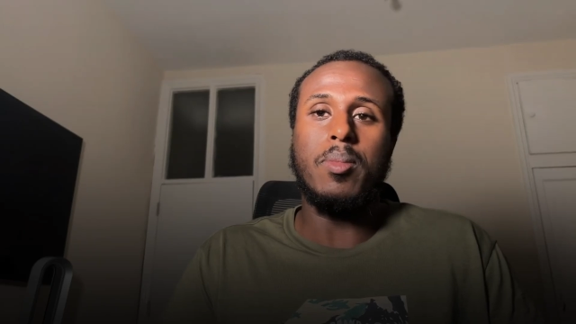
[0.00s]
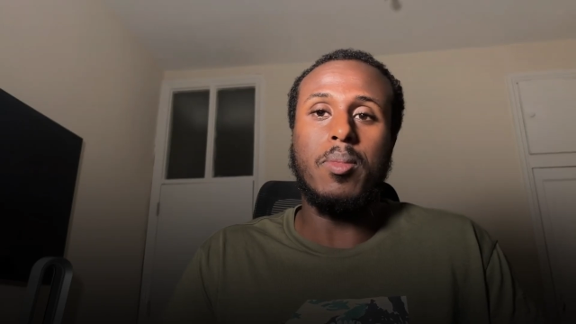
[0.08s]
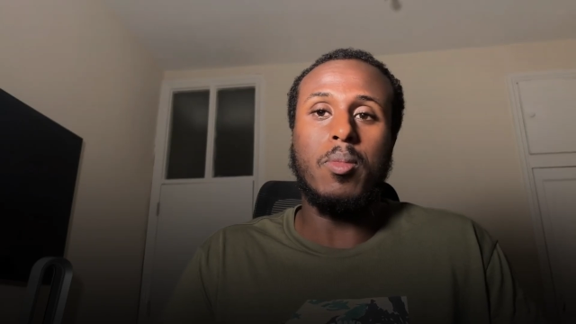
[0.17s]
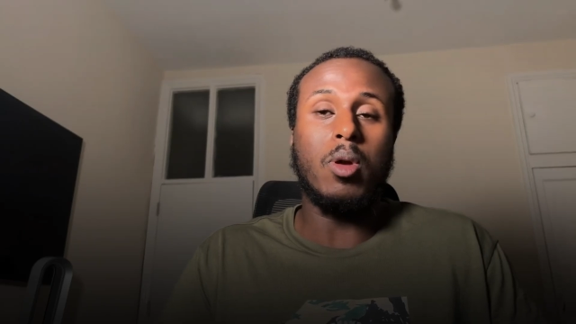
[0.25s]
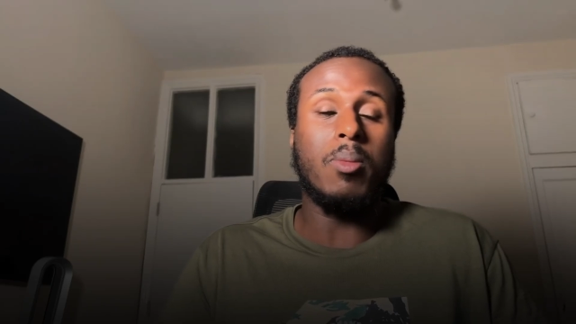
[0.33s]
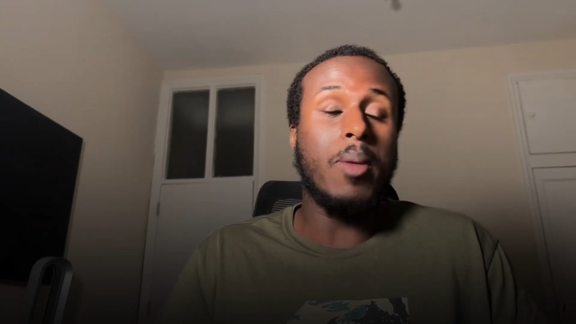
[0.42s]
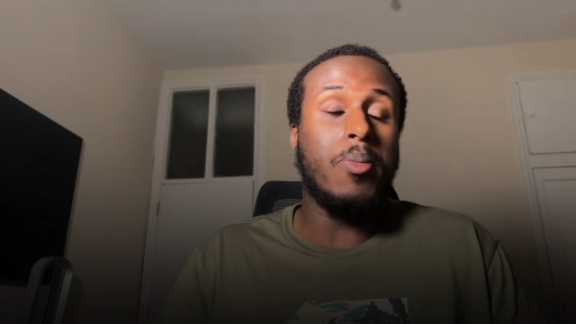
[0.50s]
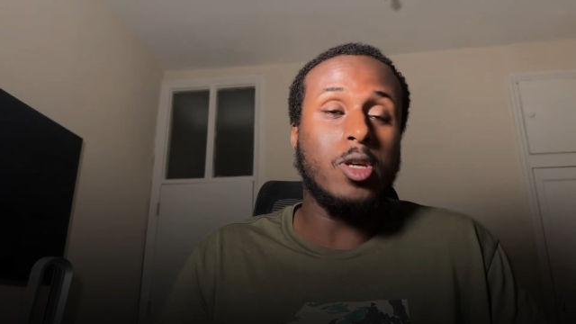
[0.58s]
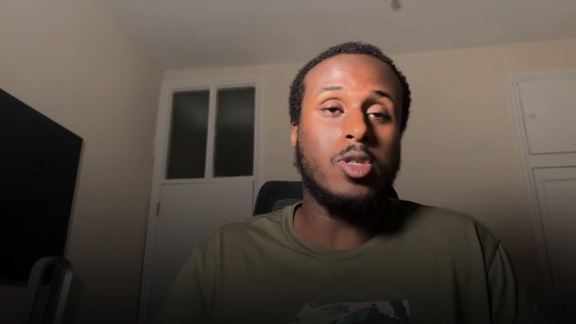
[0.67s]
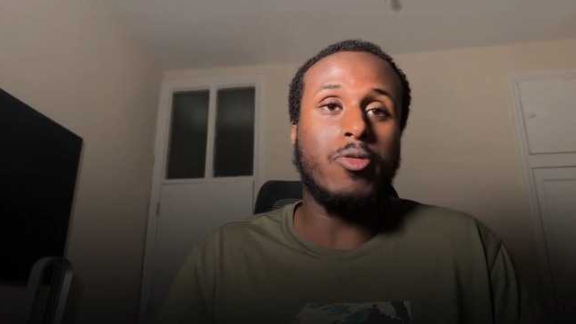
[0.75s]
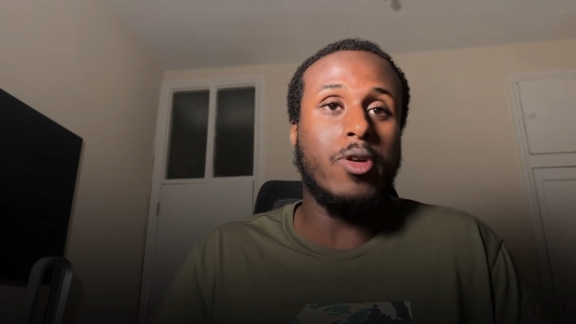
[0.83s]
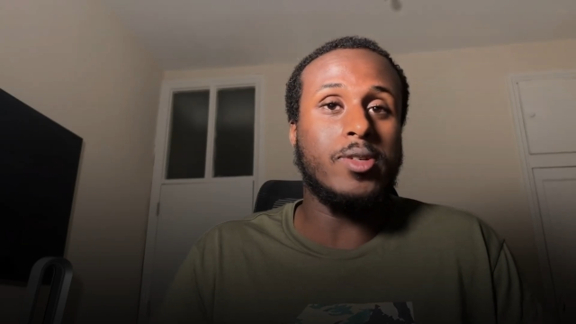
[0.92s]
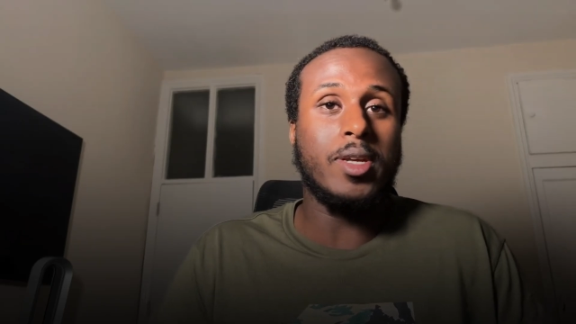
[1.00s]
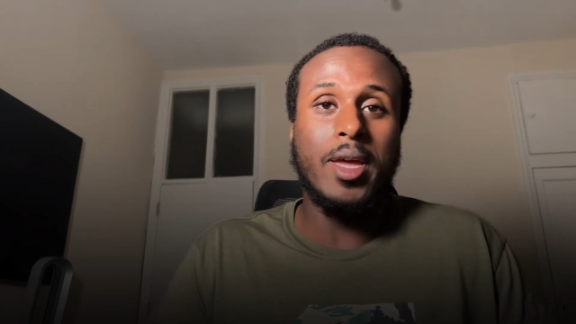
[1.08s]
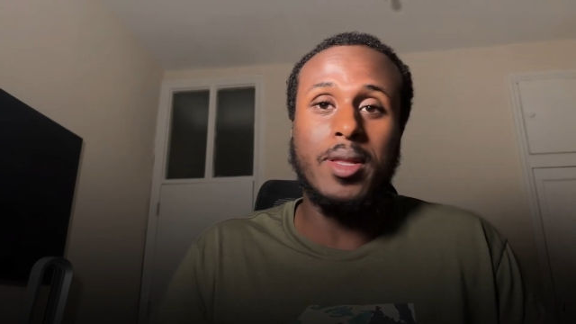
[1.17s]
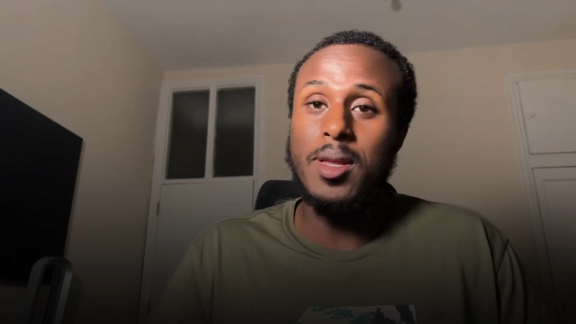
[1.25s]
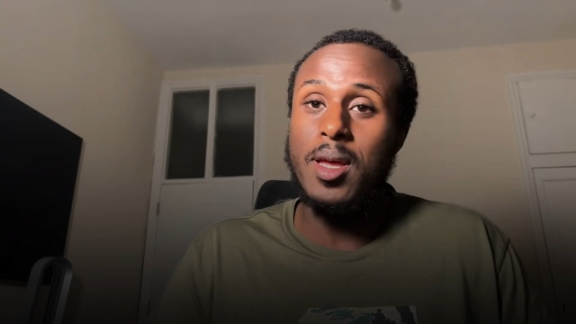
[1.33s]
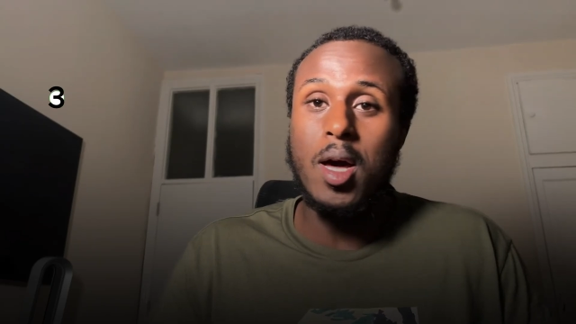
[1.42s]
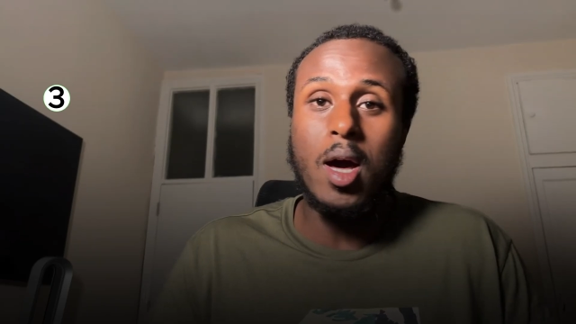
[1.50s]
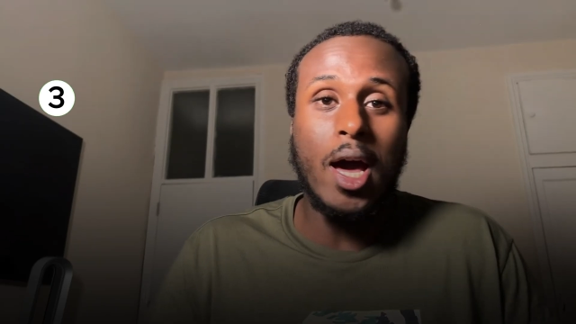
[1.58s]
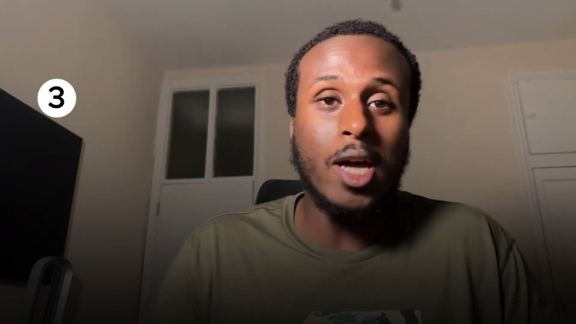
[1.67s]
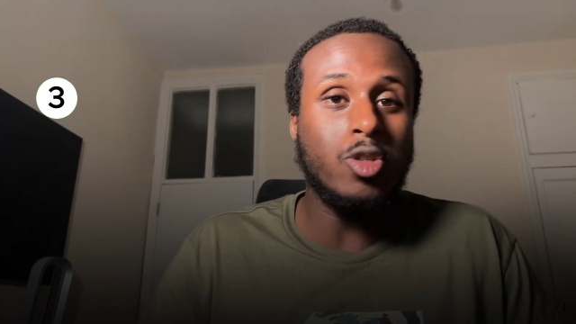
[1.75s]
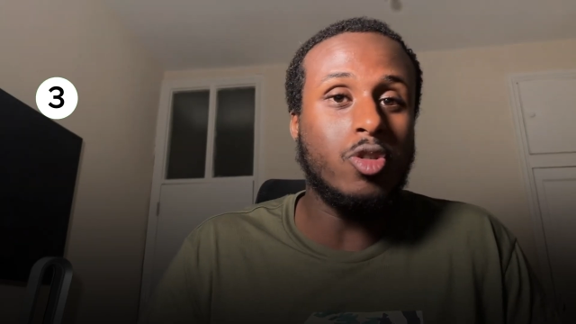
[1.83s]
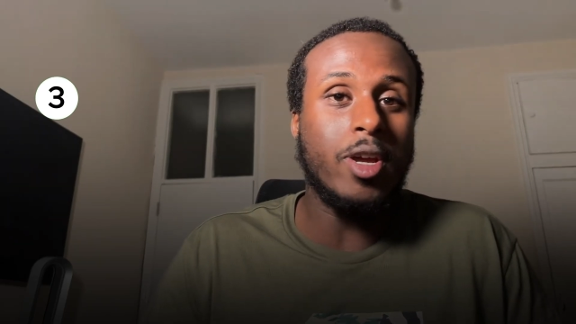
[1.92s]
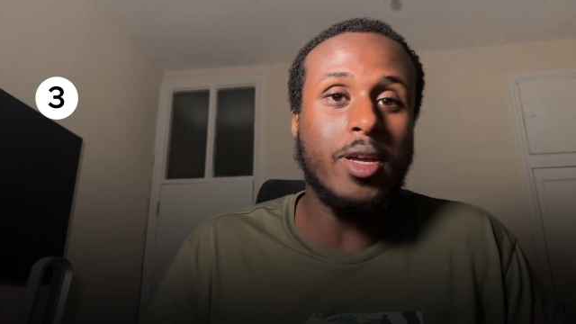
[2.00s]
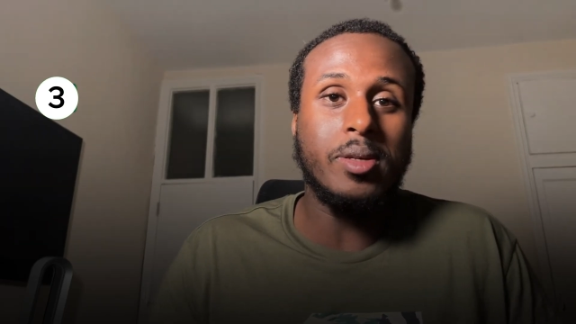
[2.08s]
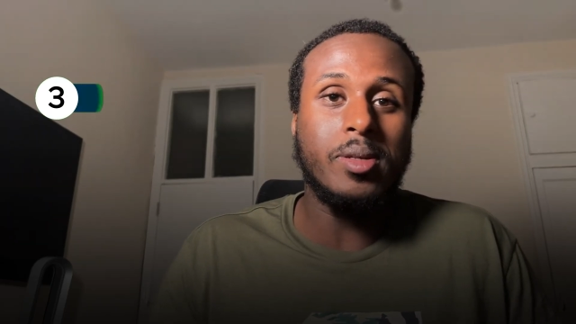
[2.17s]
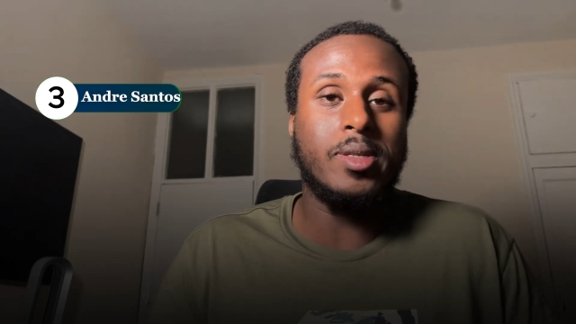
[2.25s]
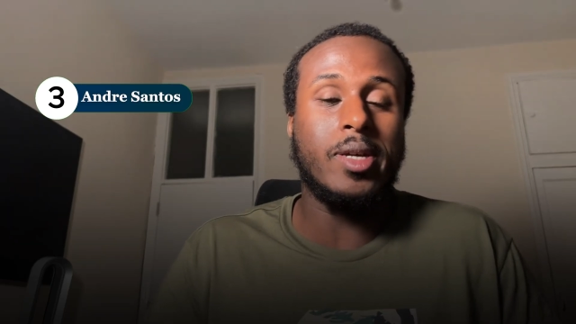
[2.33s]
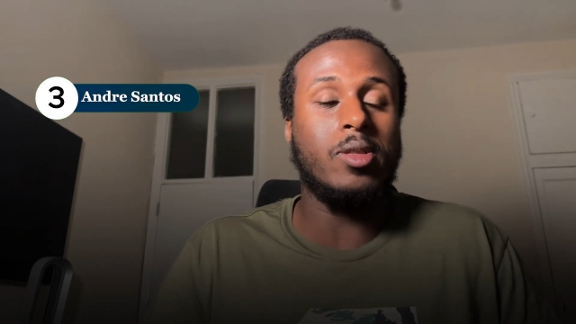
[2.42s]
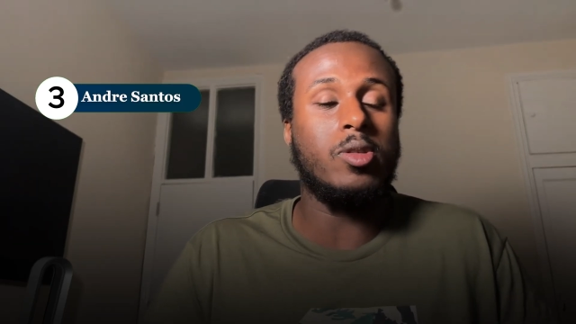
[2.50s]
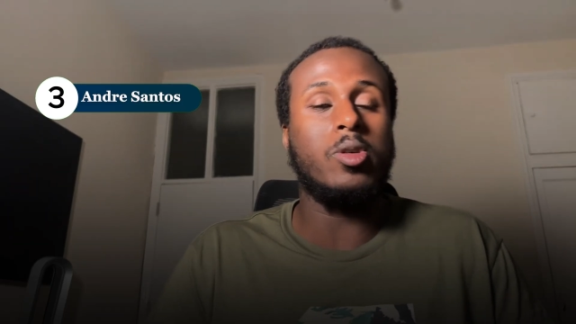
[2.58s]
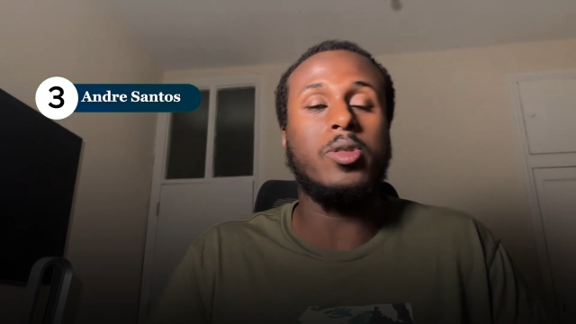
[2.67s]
One of my personal favorites again, Andre Santos.